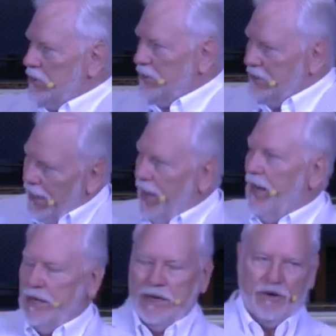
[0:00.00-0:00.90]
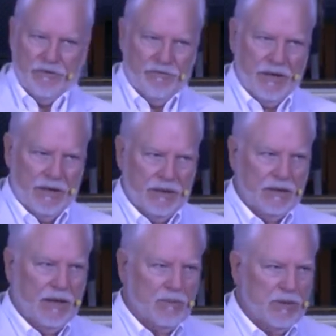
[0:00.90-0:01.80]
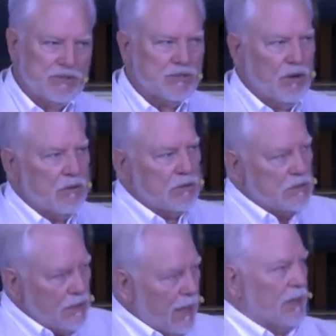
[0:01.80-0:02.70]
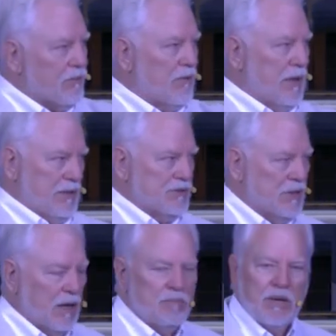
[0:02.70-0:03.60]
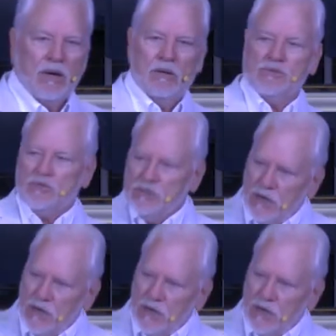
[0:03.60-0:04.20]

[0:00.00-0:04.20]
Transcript: God intervene, and we saw God raised up because